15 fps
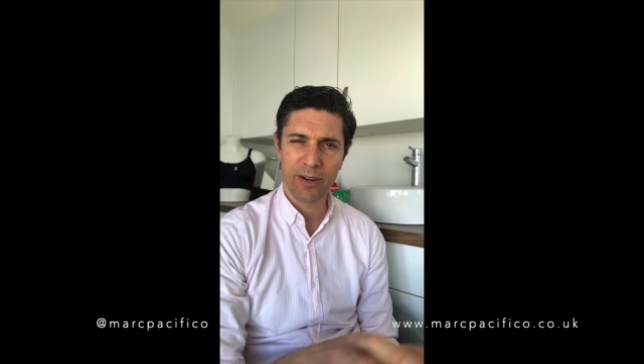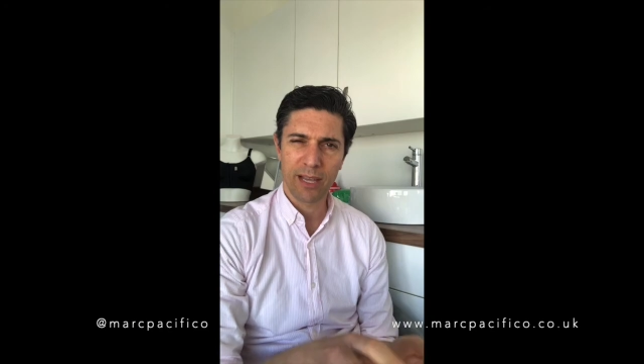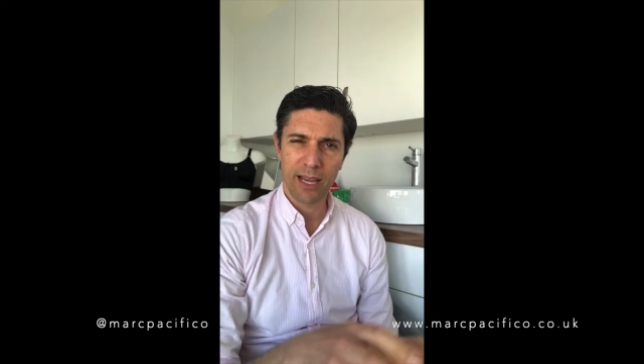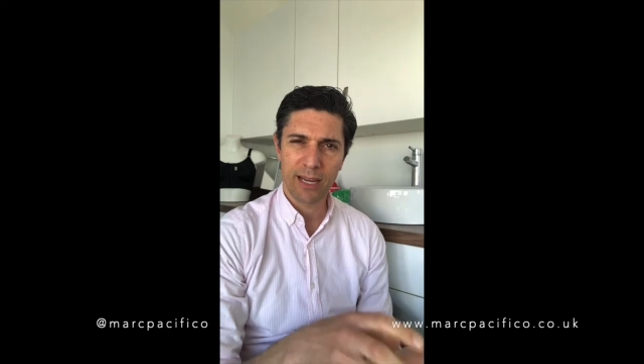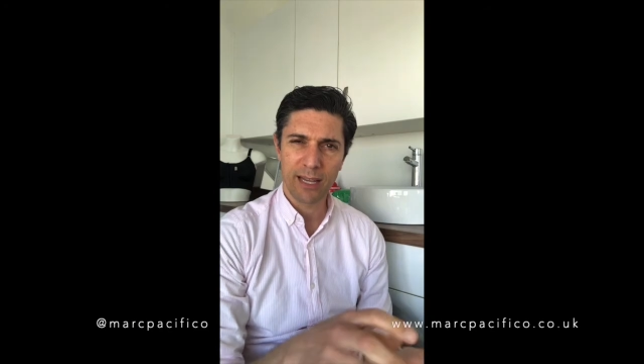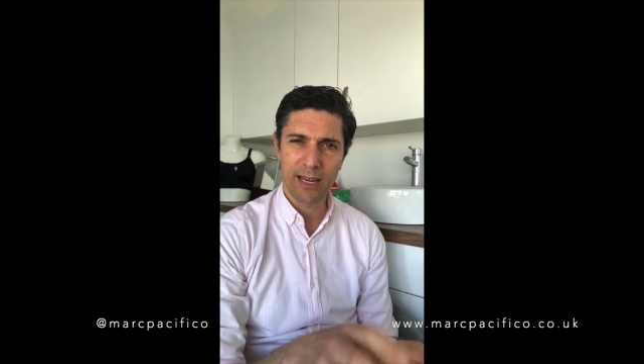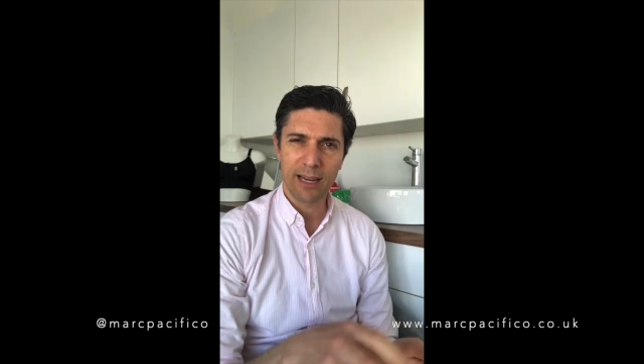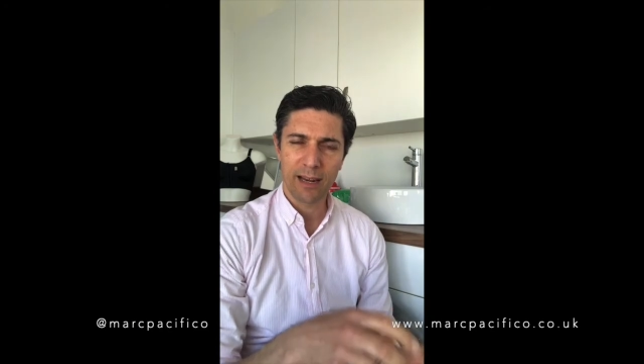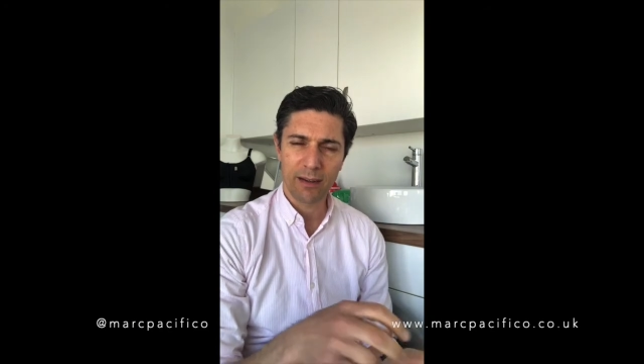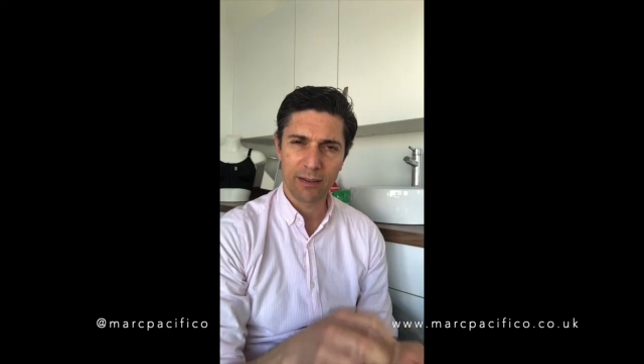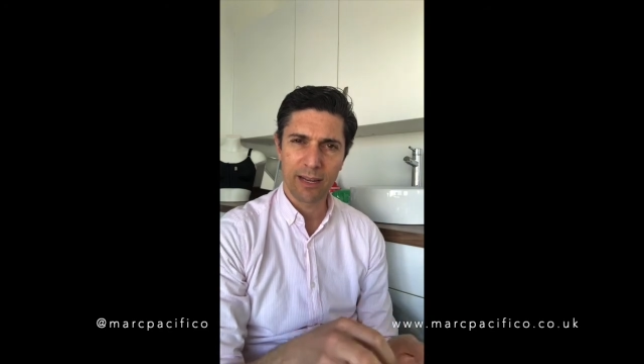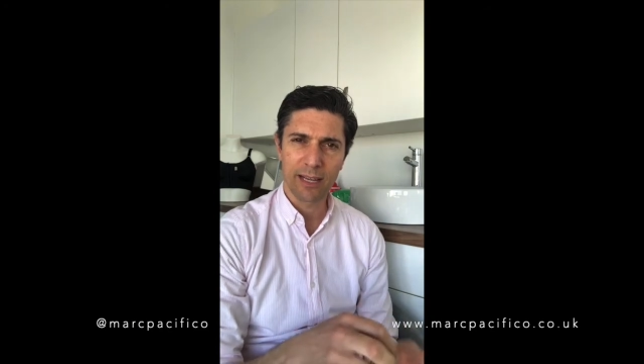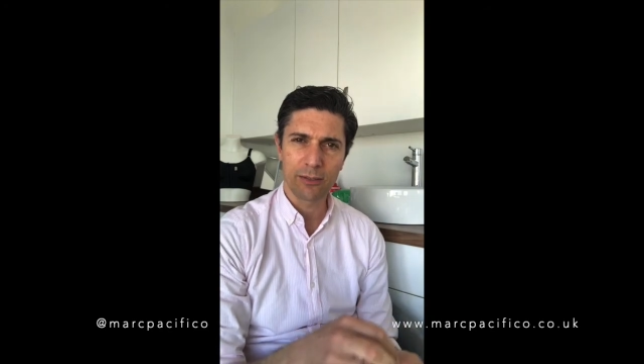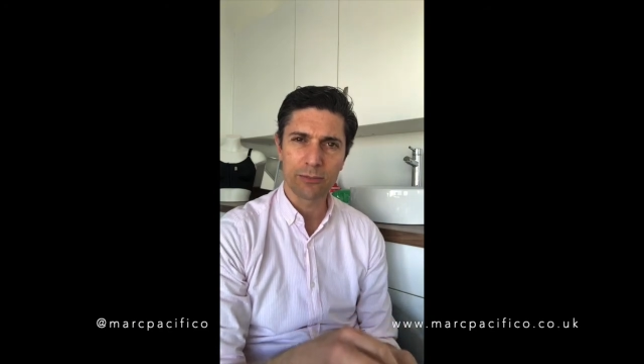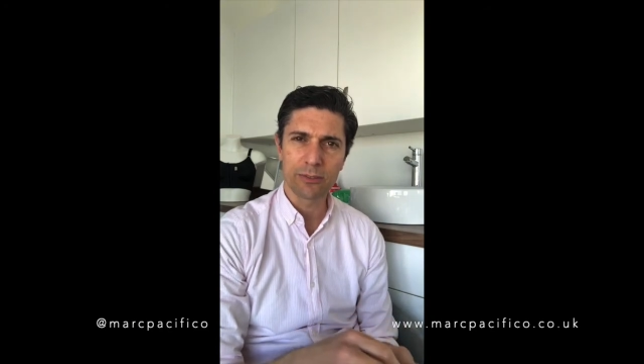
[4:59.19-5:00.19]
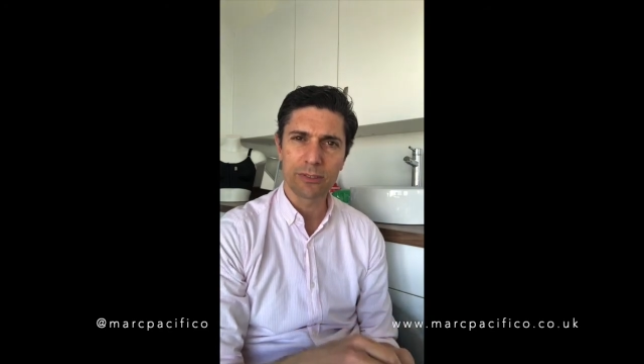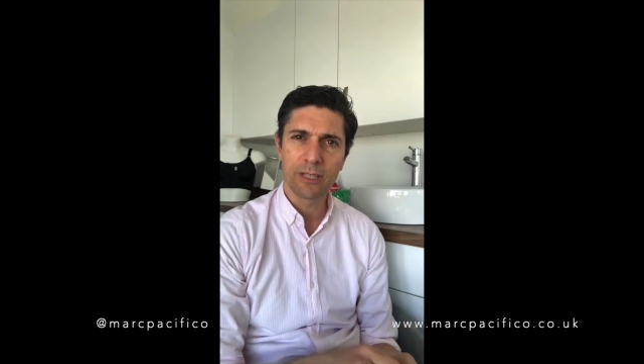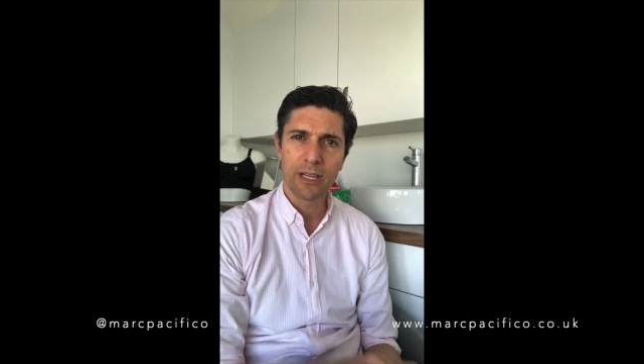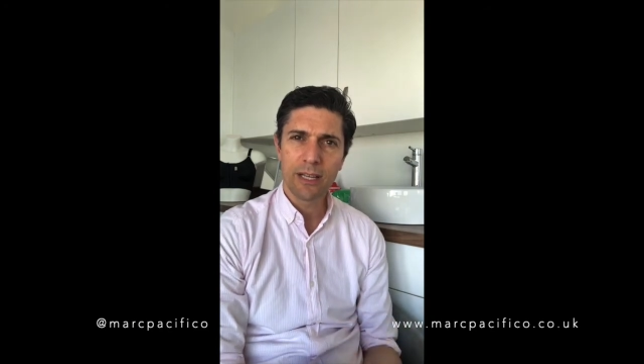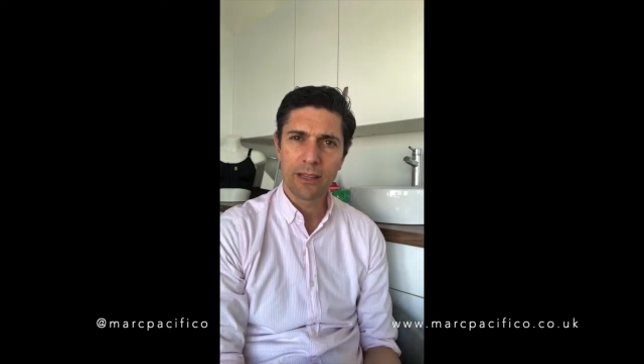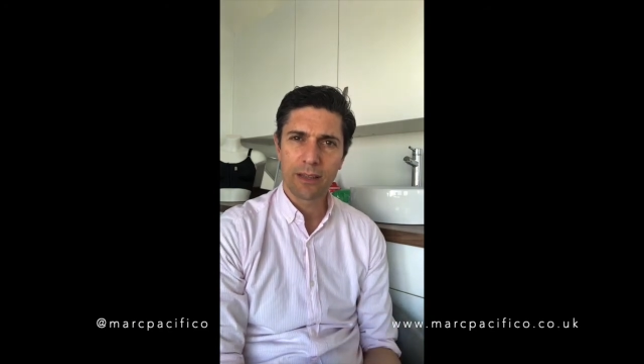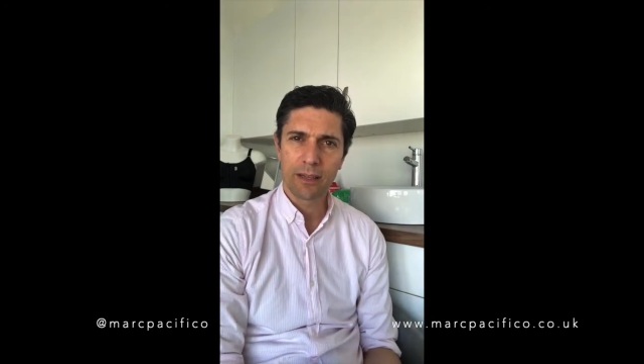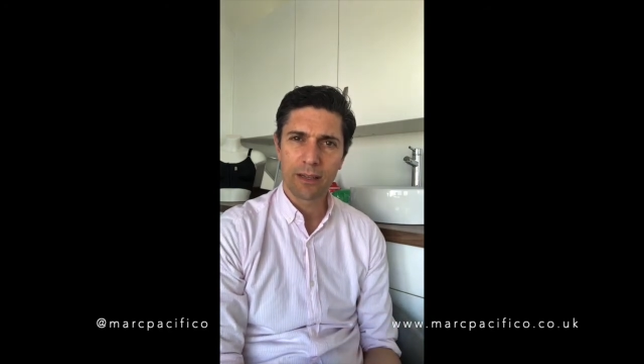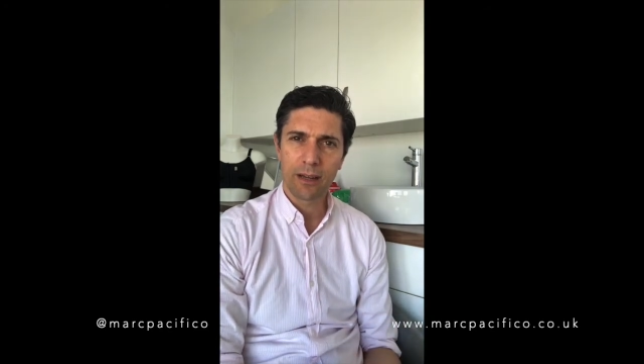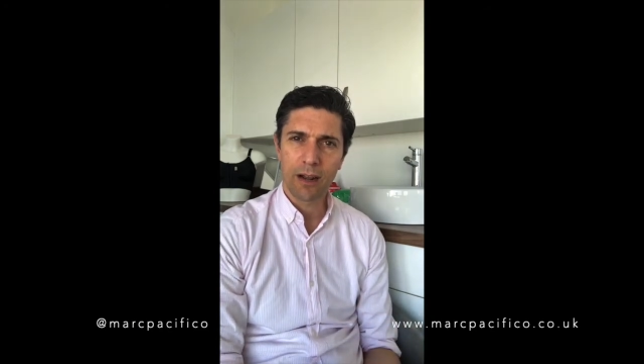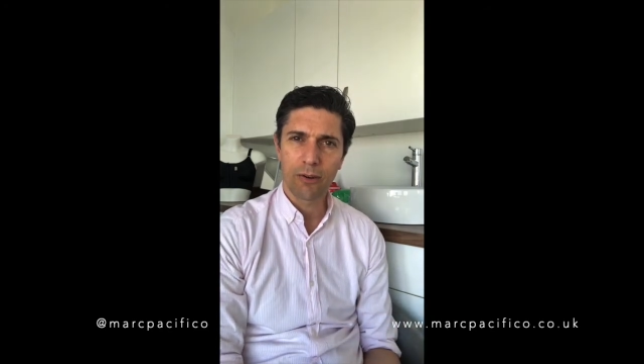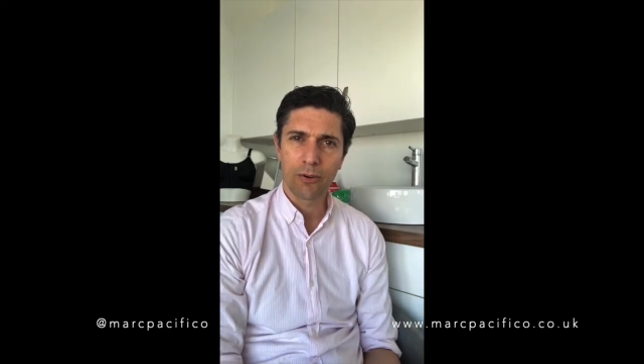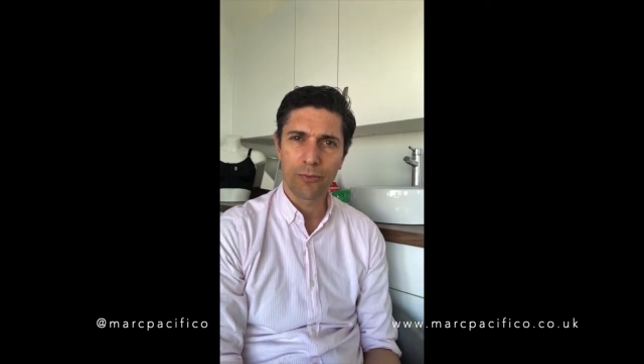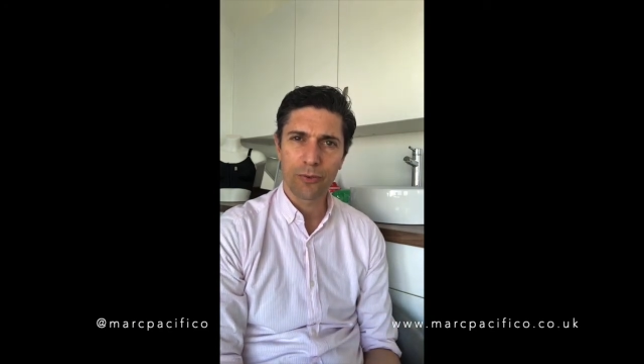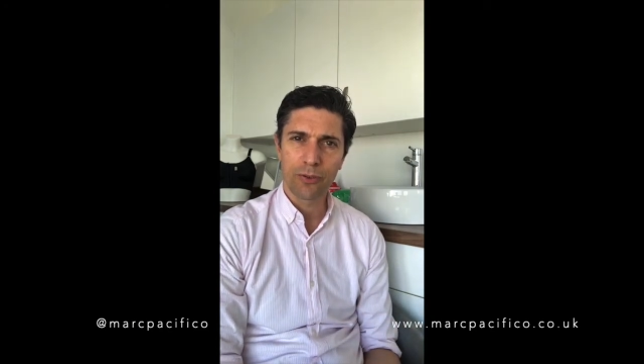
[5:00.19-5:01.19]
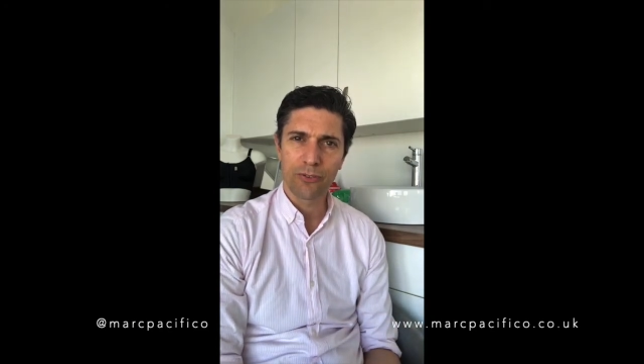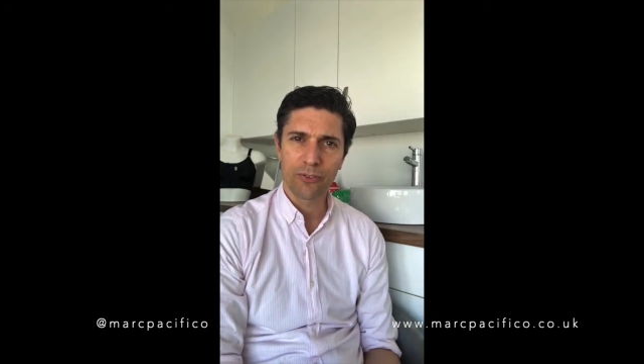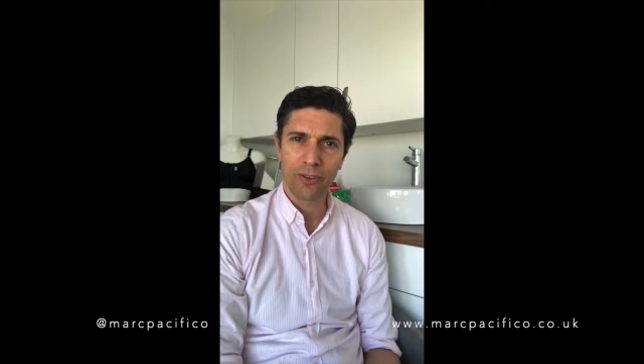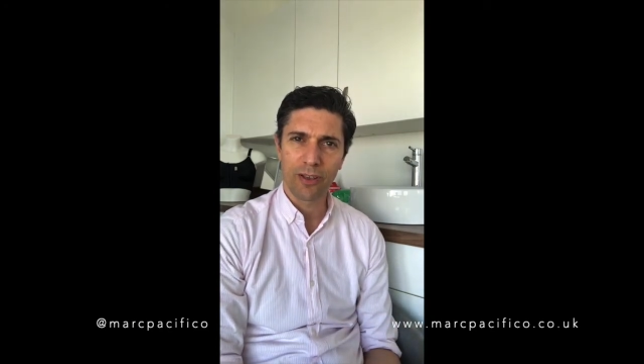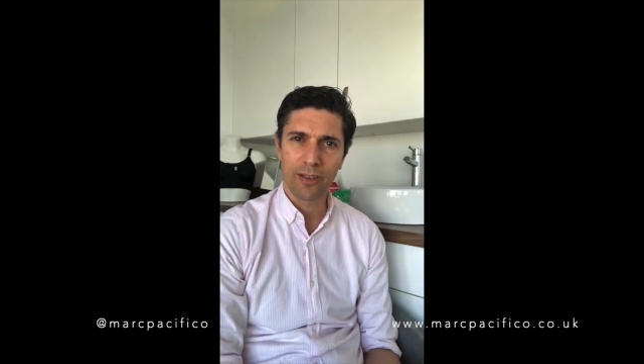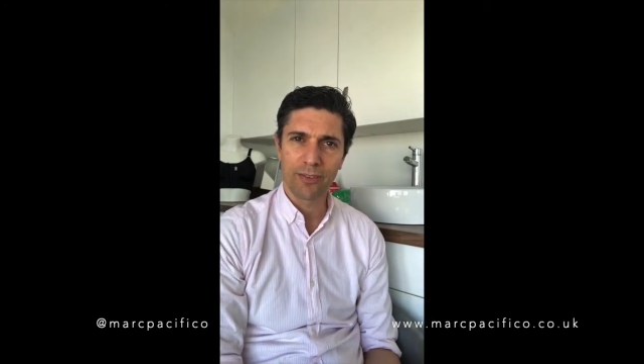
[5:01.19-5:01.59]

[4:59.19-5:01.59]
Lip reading: any little niggles that are of concern.